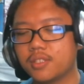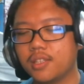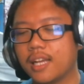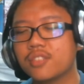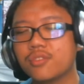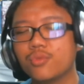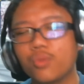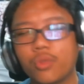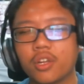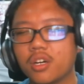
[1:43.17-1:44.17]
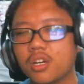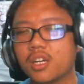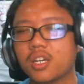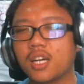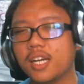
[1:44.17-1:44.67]
Lex
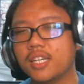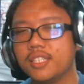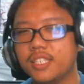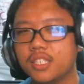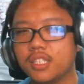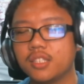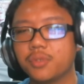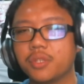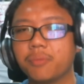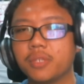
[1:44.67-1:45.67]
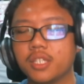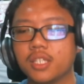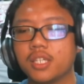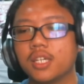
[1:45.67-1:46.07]
Luthor kind of deal with me,